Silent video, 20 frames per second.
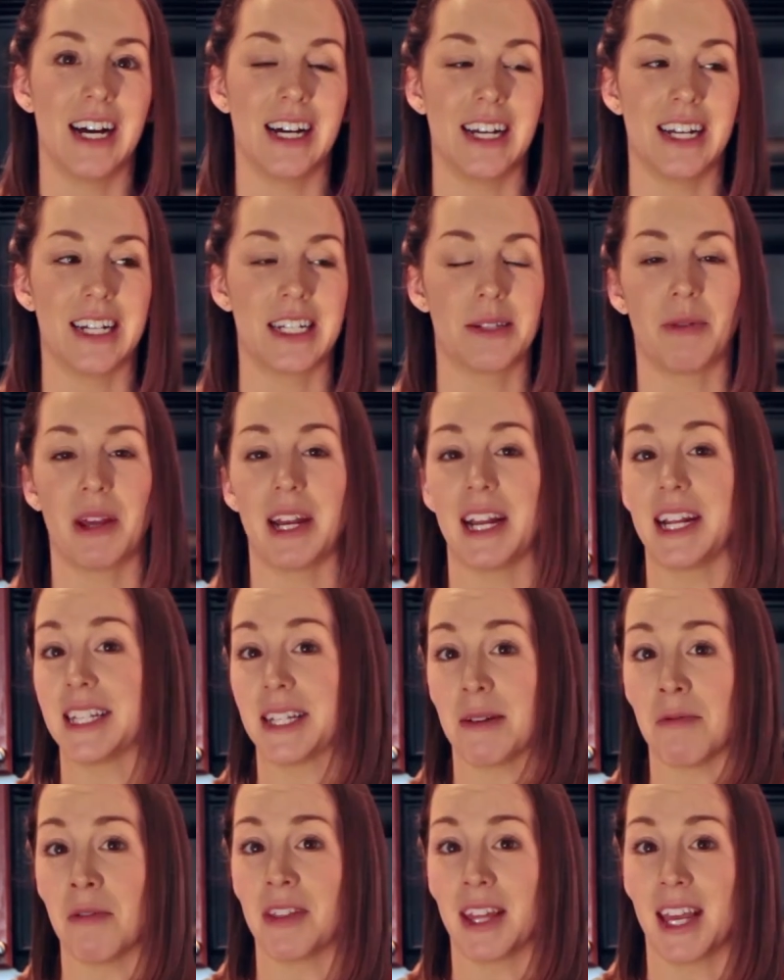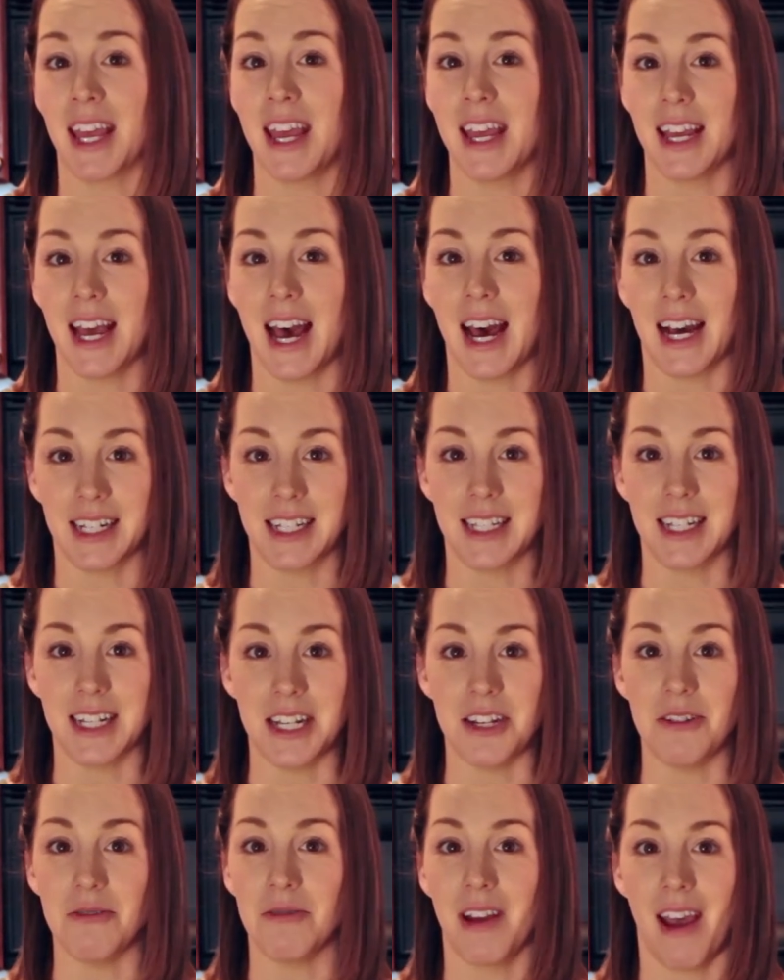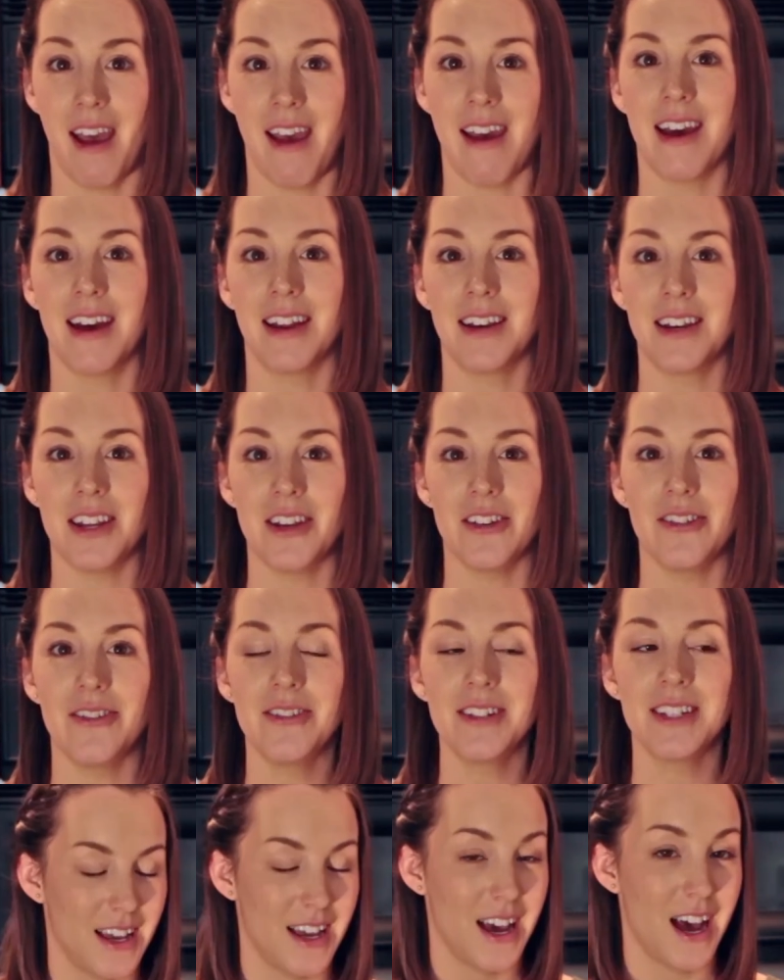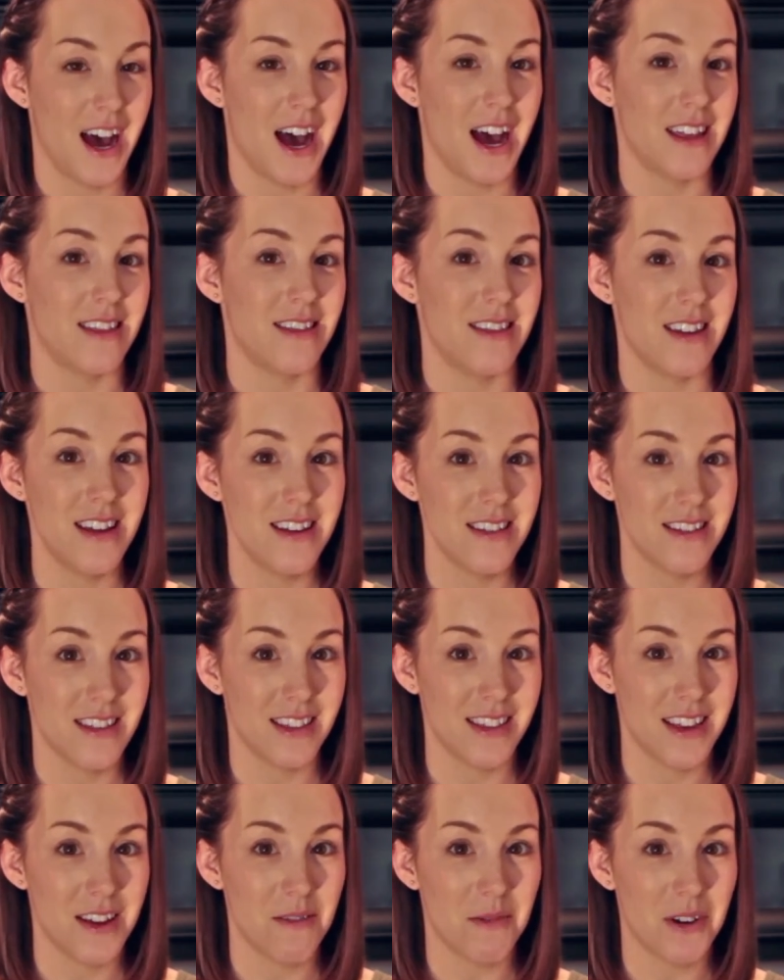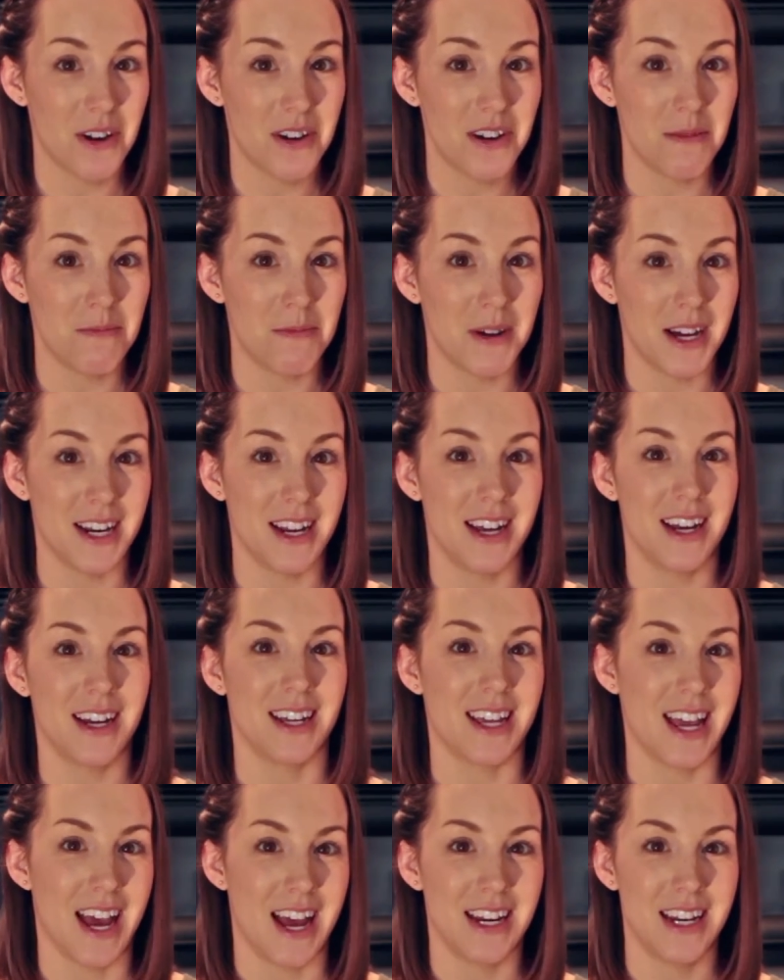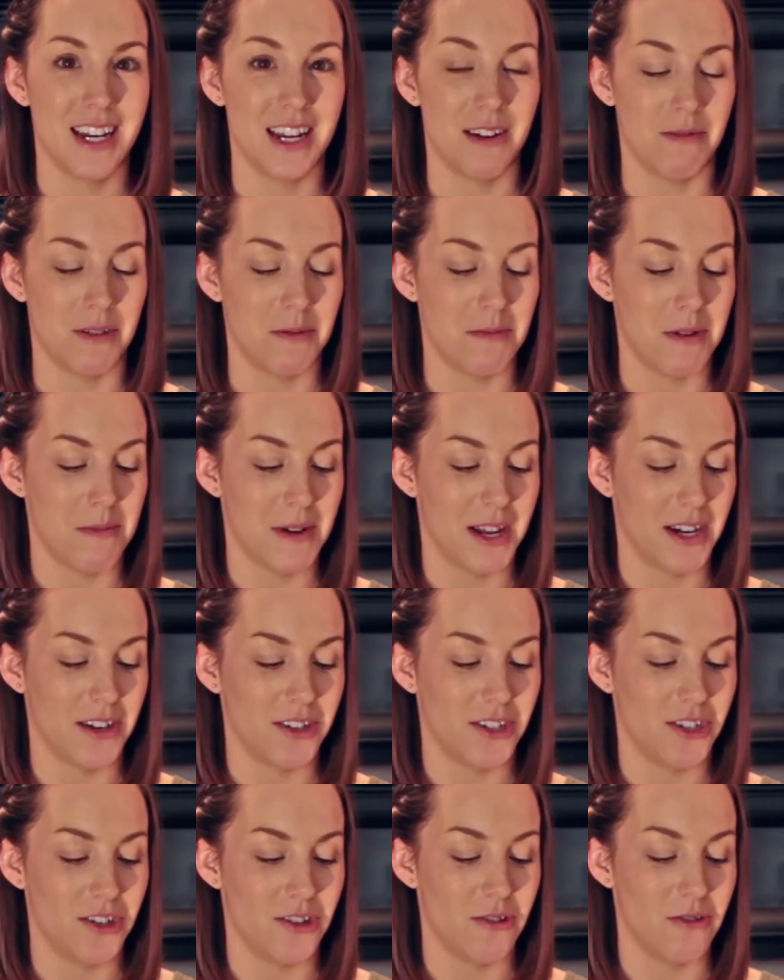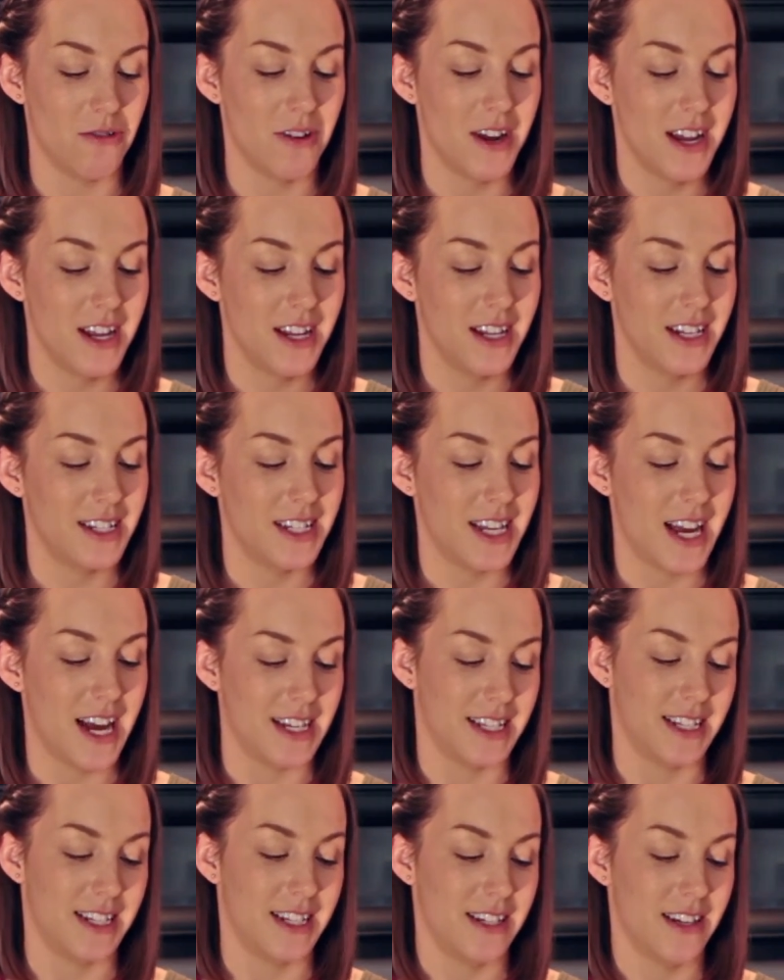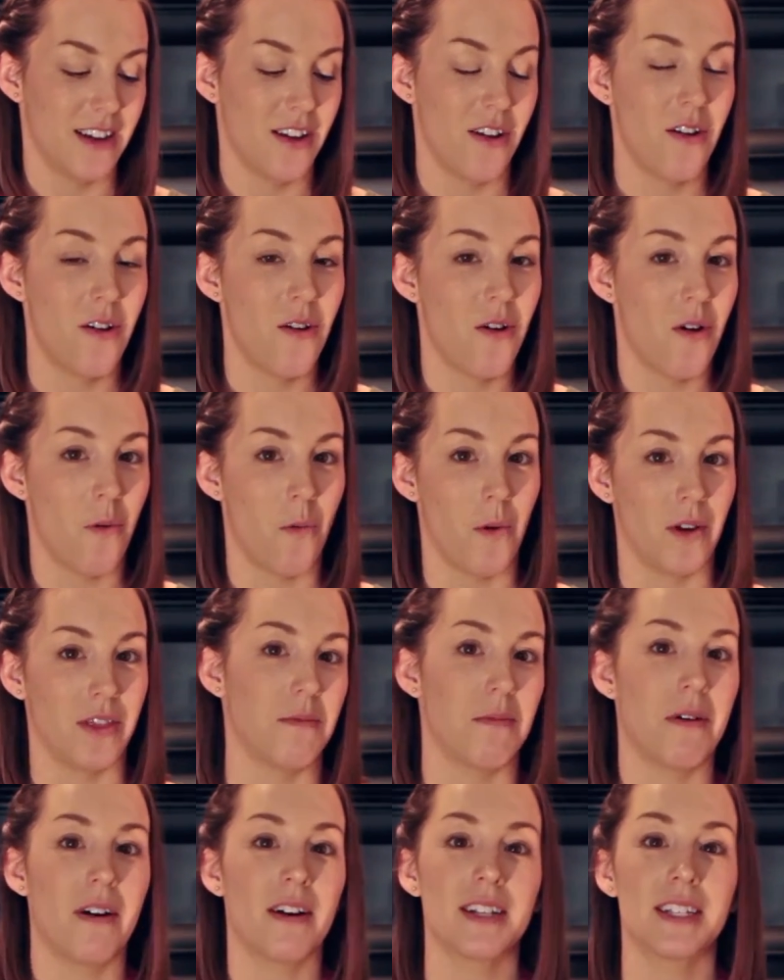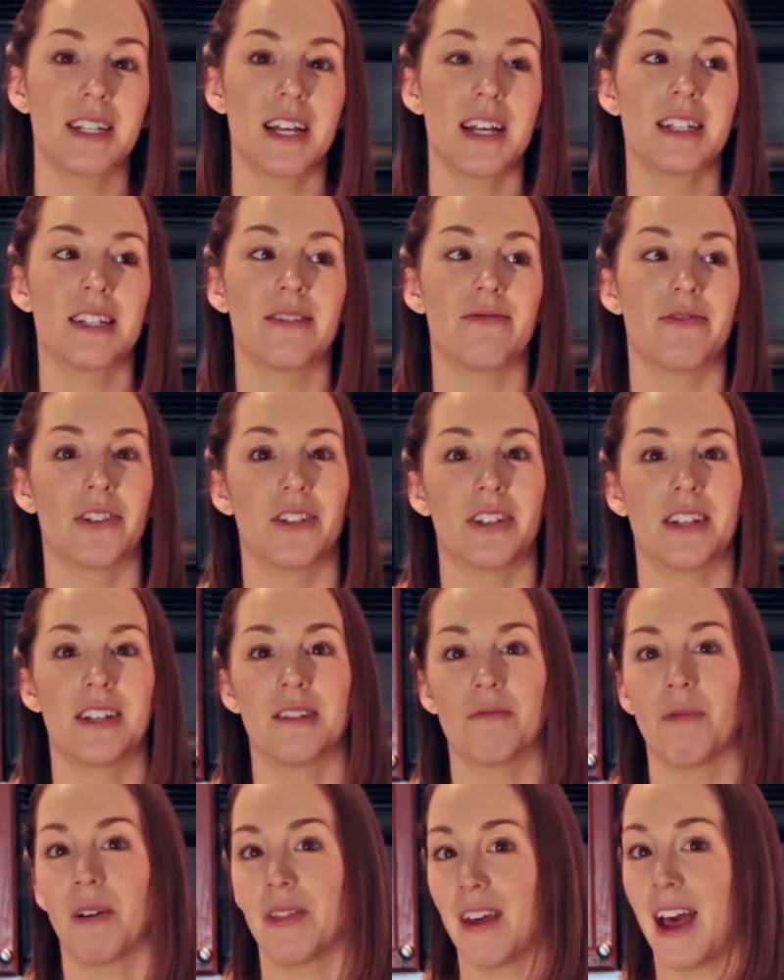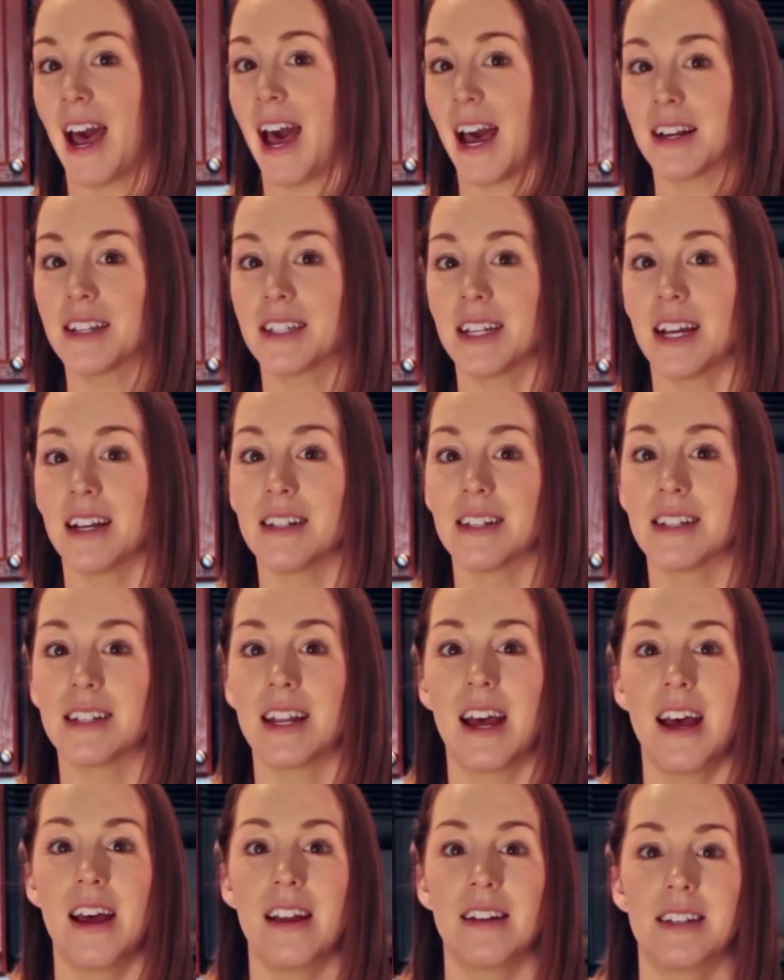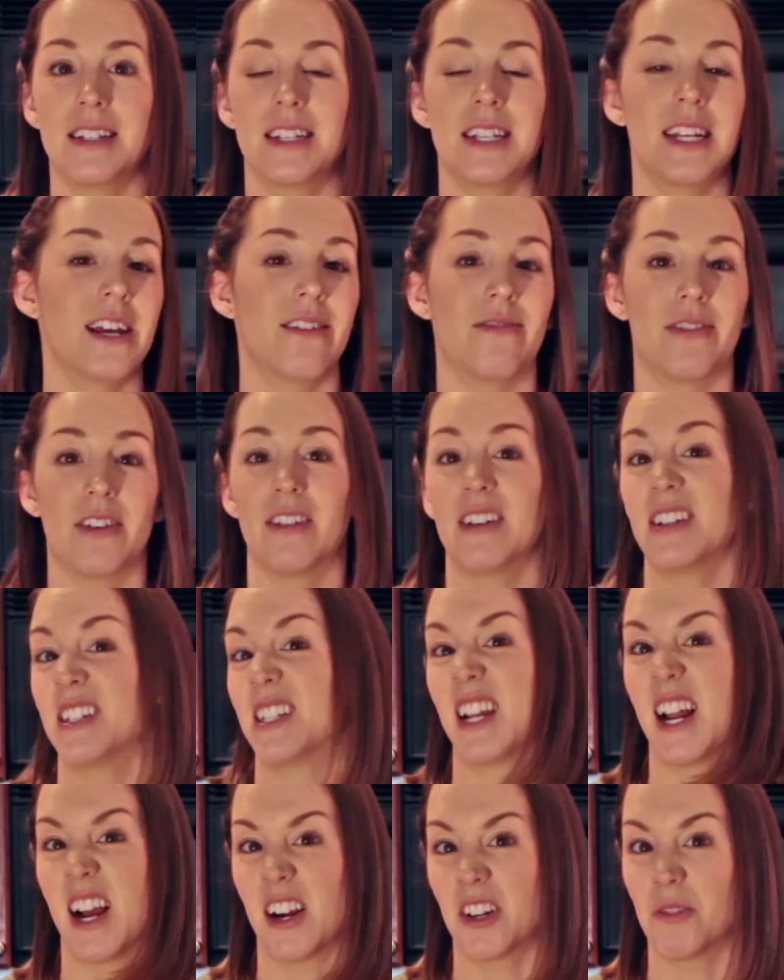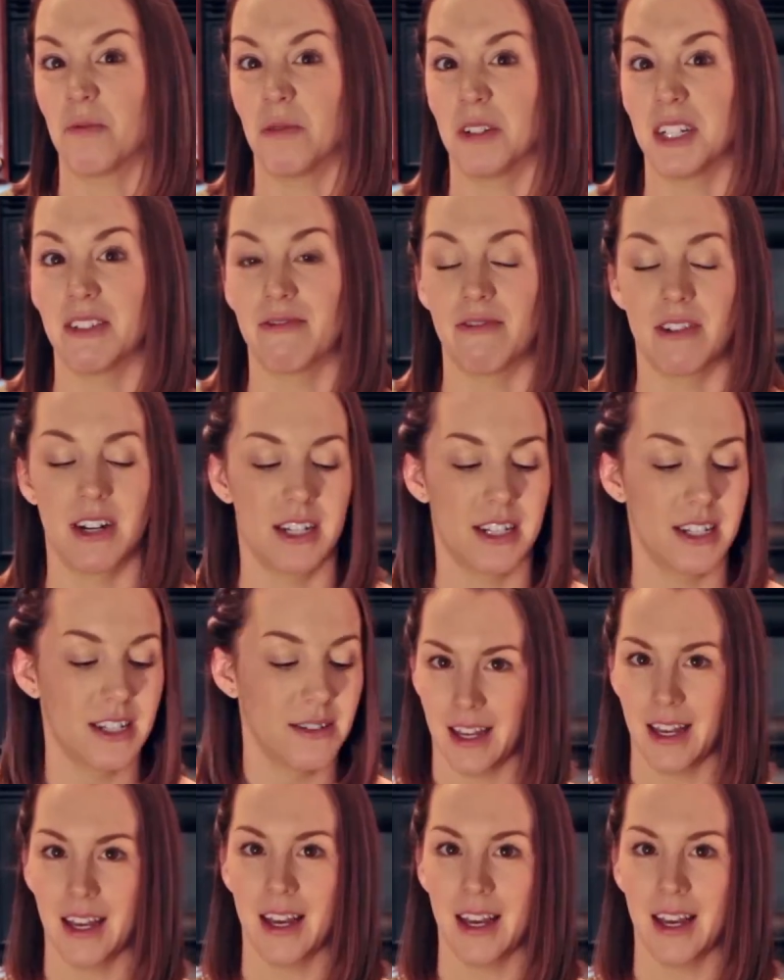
explaining some of the cake hacks that you can use. I think that they work, but again, it would be better to test what the box says versus what the hack says and see if there is an actual difference.